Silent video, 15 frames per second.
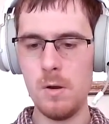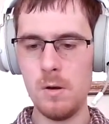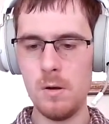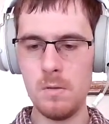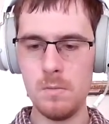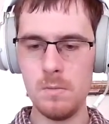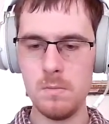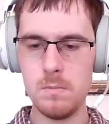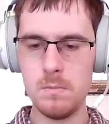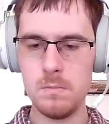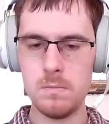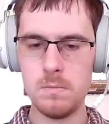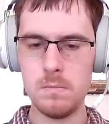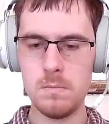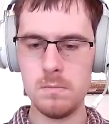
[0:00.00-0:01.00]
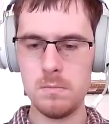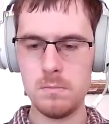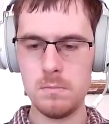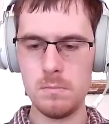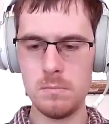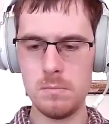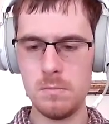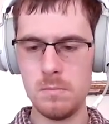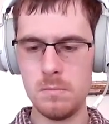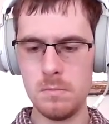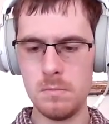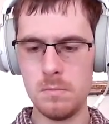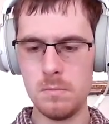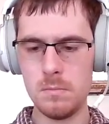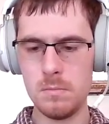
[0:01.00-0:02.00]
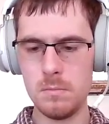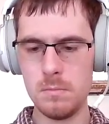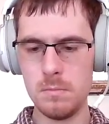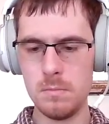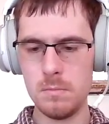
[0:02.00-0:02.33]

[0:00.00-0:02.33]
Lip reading: No one is speaking in this clip.